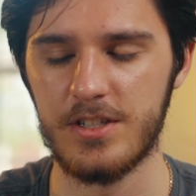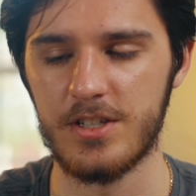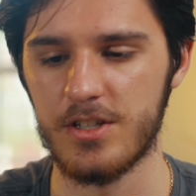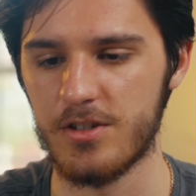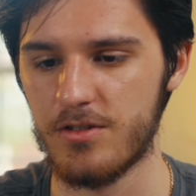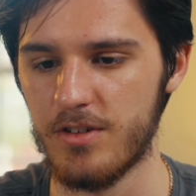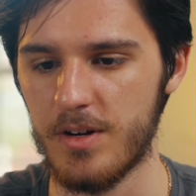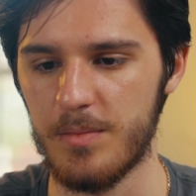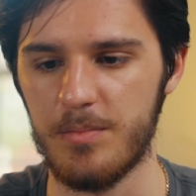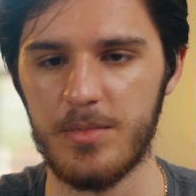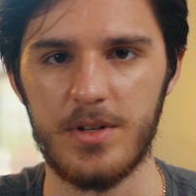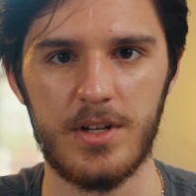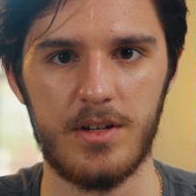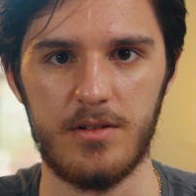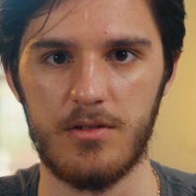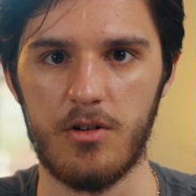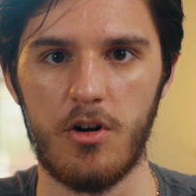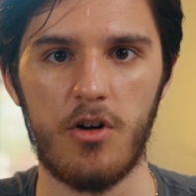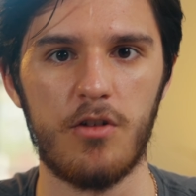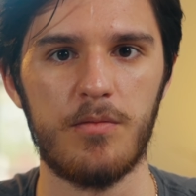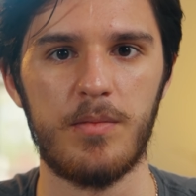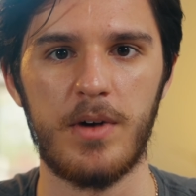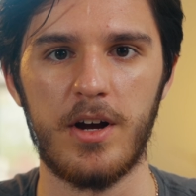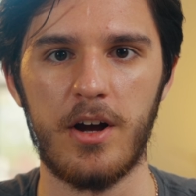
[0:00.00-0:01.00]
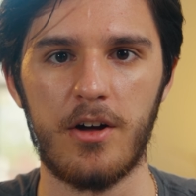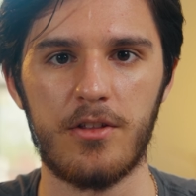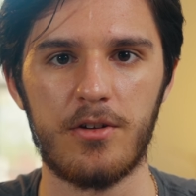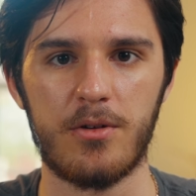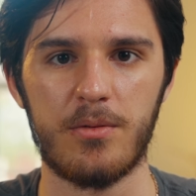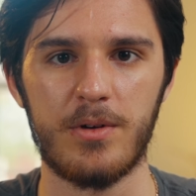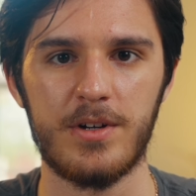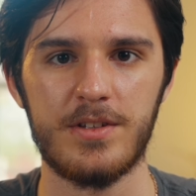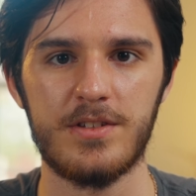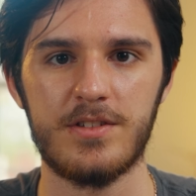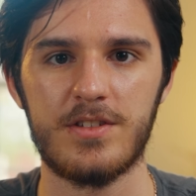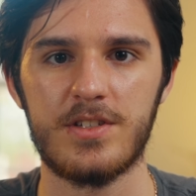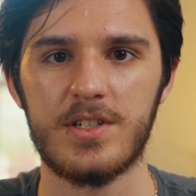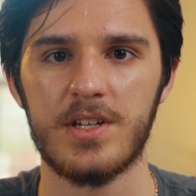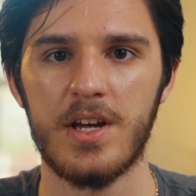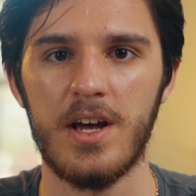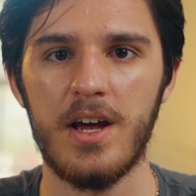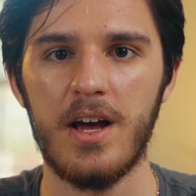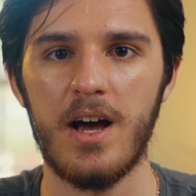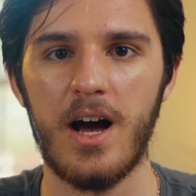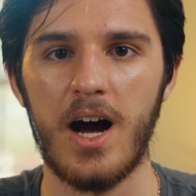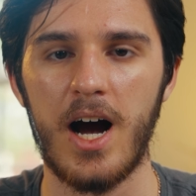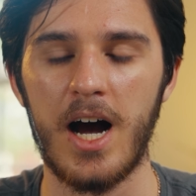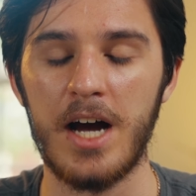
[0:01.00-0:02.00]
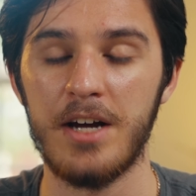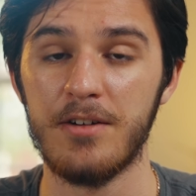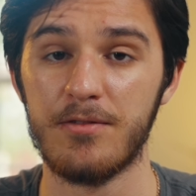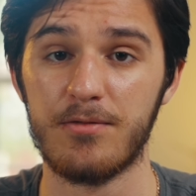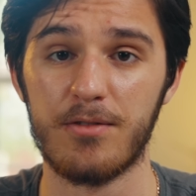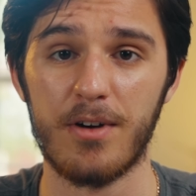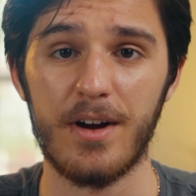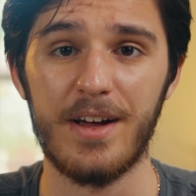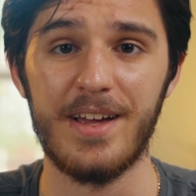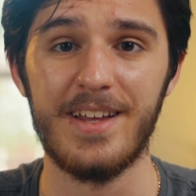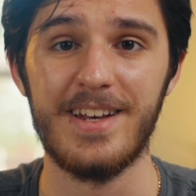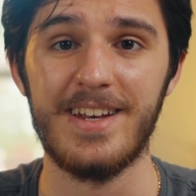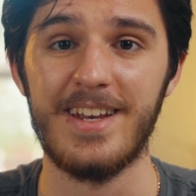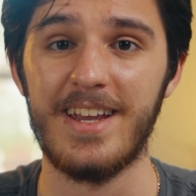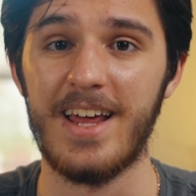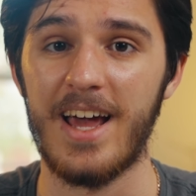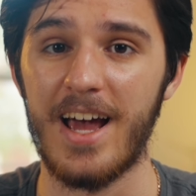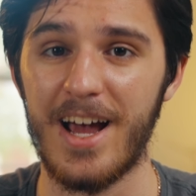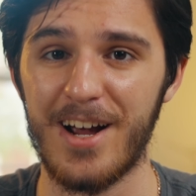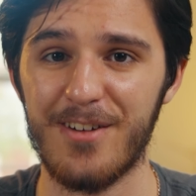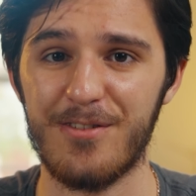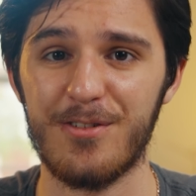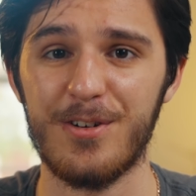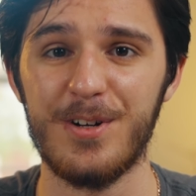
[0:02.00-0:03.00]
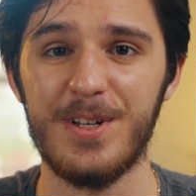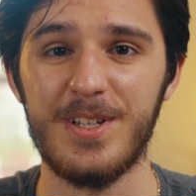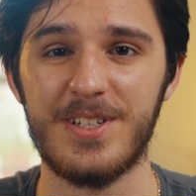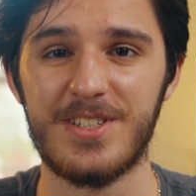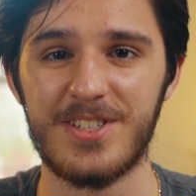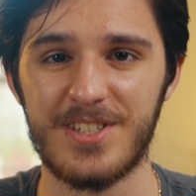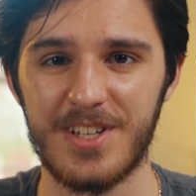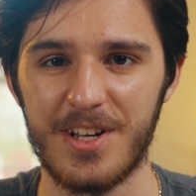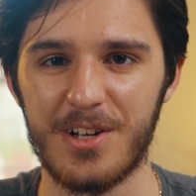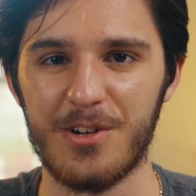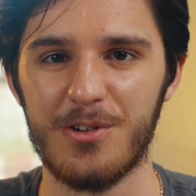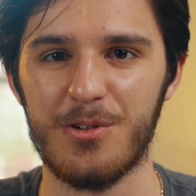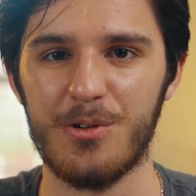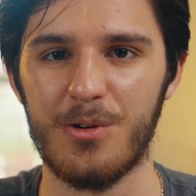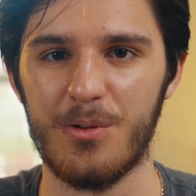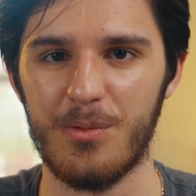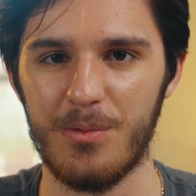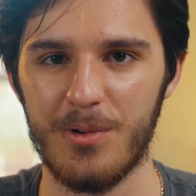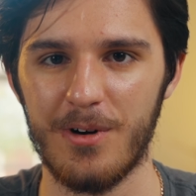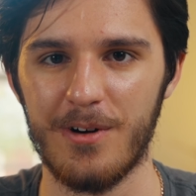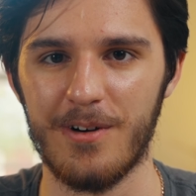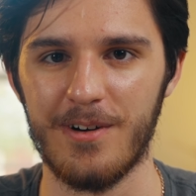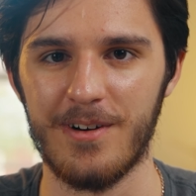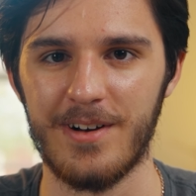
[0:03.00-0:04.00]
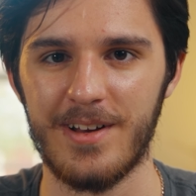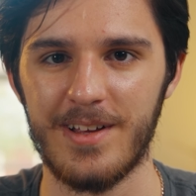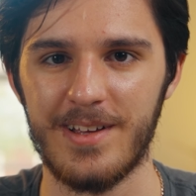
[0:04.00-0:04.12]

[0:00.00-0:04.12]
script and all of my other ones, I've written every single word.